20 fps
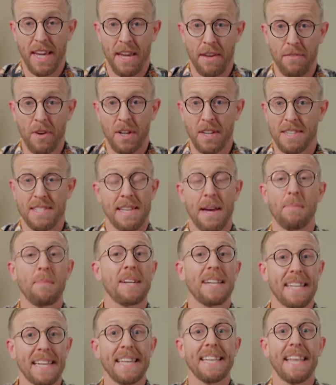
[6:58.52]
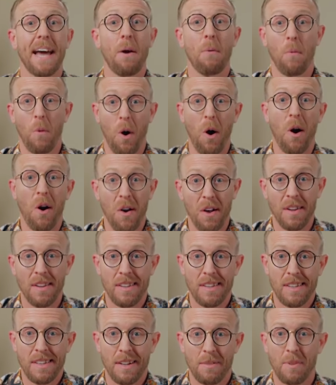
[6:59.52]
Eva because I'm gonna need that wall.
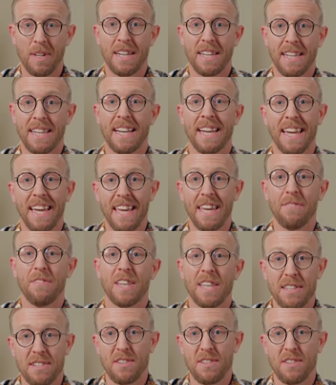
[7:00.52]
I'm gonna need an eva